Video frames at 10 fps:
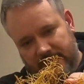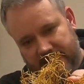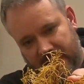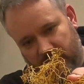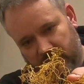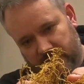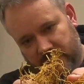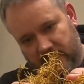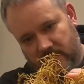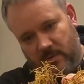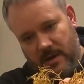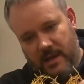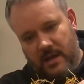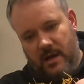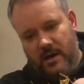downwards in
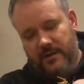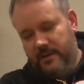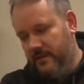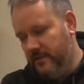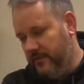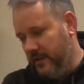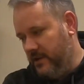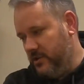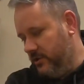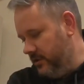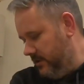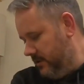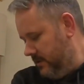quite a hard fashion.